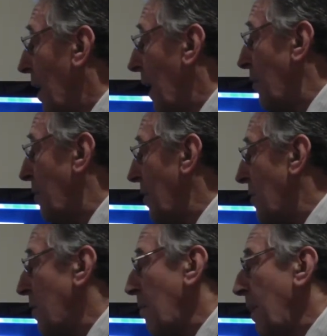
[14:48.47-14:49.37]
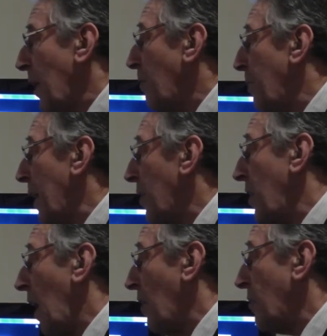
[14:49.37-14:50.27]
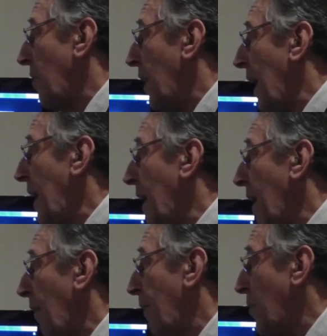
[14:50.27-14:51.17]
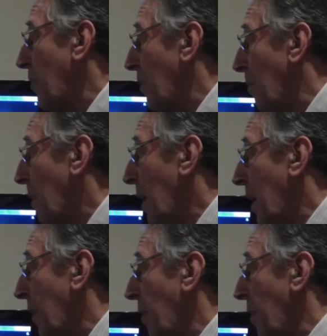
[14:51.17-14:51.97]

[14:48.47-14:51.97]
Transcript: It's, this is a much bigger task than any officialdom can